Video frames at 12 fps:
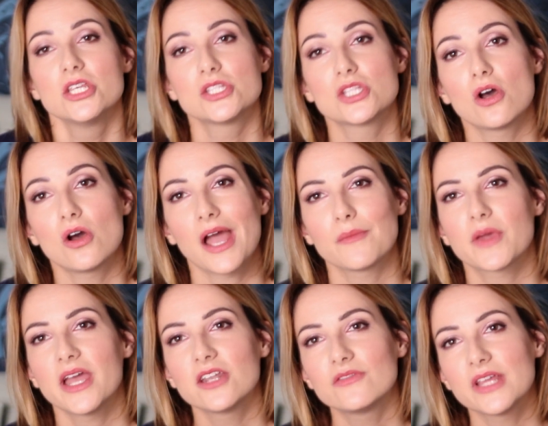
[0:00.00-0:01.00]
So I'm
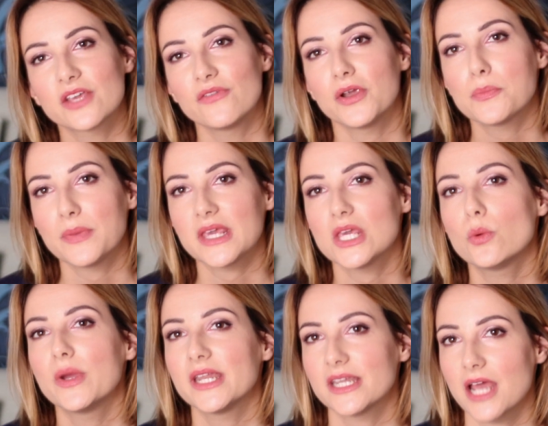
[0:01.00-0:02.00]
kind of like very picky
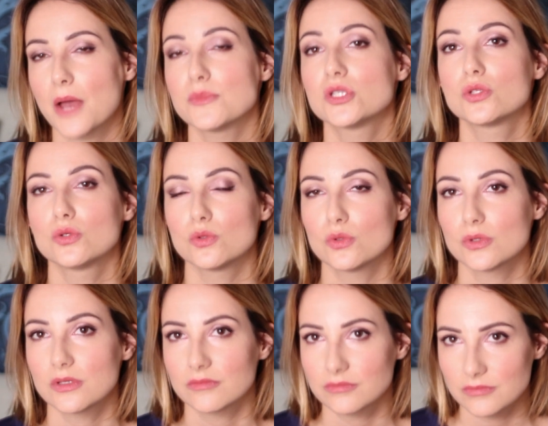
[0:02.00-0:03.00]
when it comes
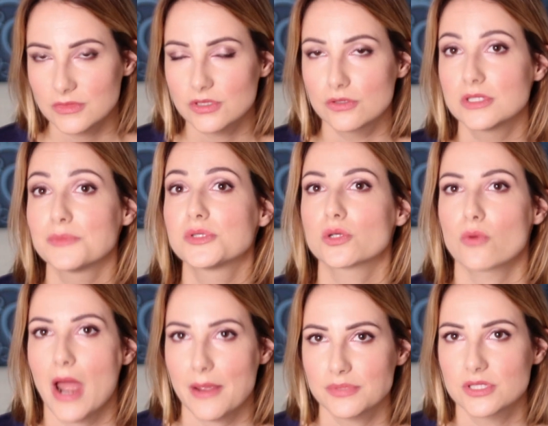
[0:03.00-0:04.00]
to
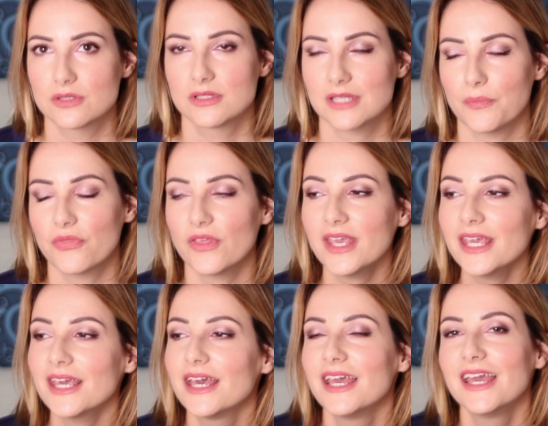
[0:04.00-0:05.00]
subscribe to
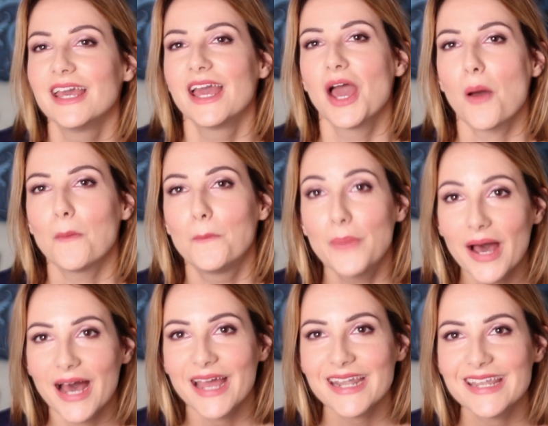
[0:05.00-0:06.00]
something.
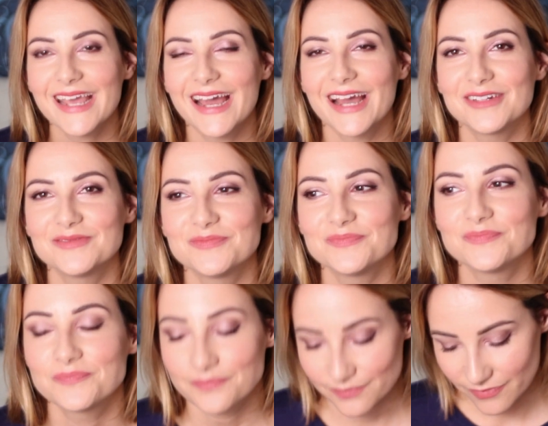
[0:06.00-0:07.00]
But
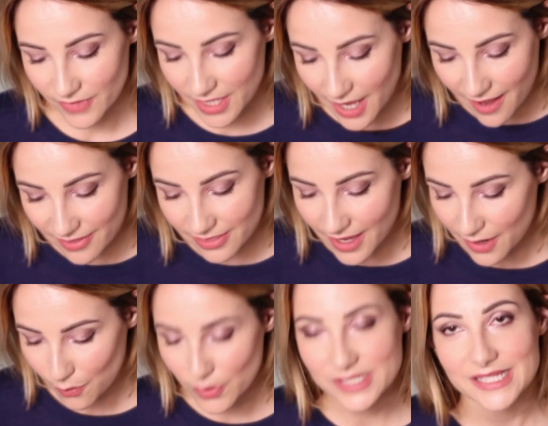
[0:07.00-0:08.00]
yeah,
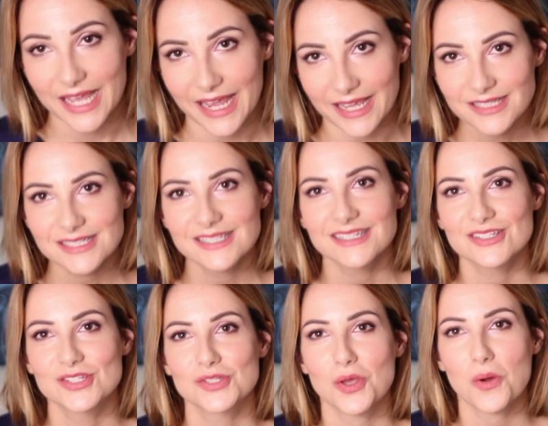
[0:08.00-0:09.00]
that was it.
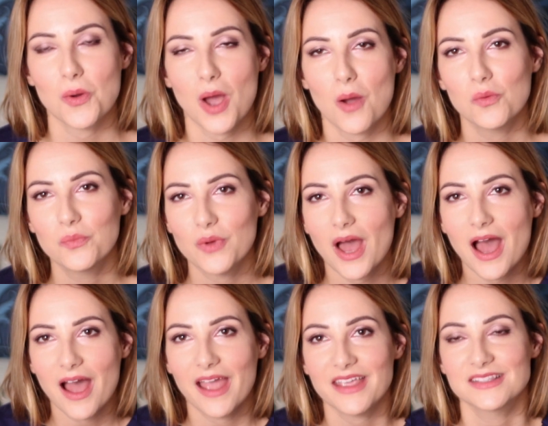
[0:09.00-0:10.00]
So I hope
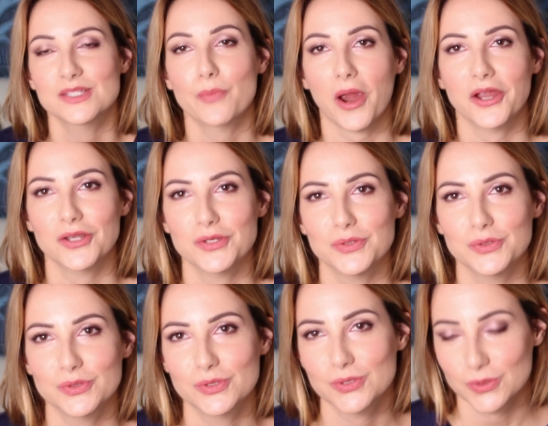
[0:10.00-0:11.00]
I inspired
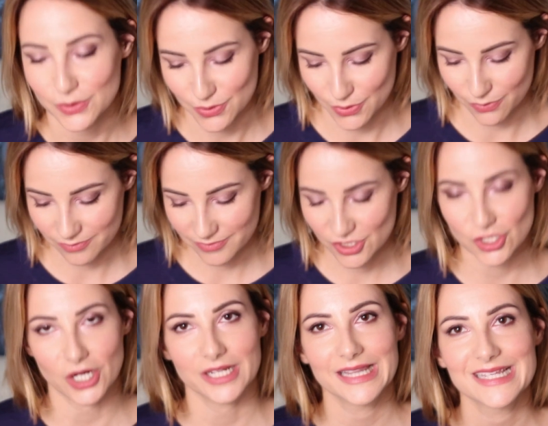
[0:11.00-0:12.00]
you to
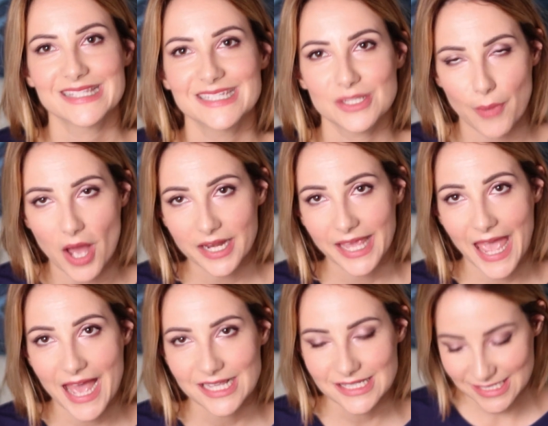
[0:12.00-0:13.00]
start listening to
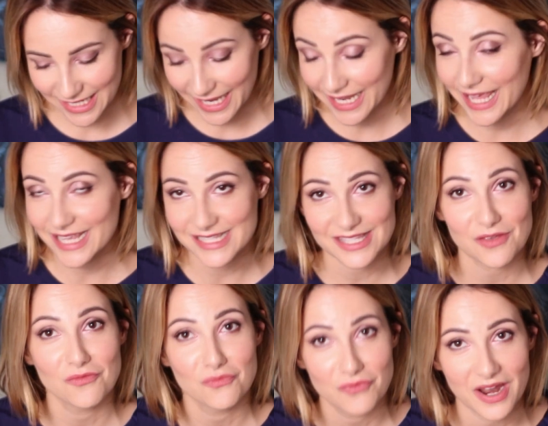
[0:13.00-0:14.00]
podcasts. It is
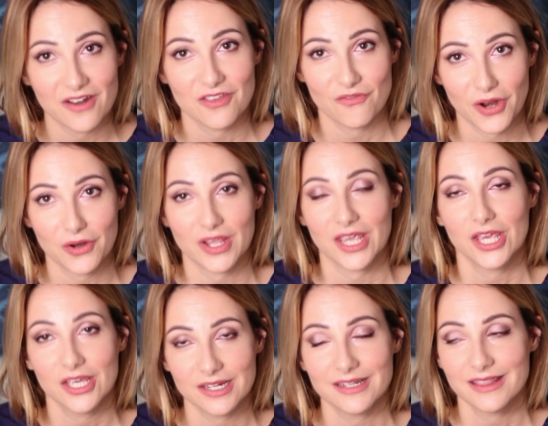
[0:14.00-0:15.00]
a very, very
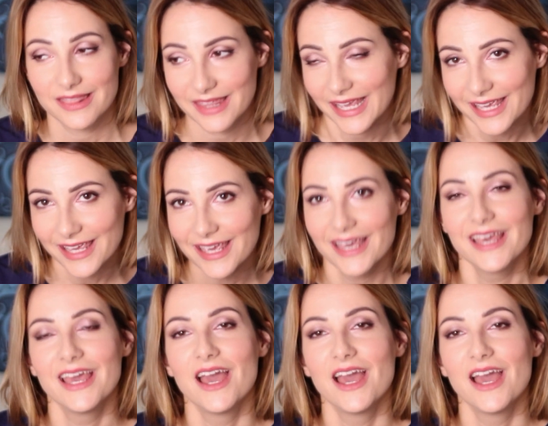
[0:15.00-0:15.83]
good thing.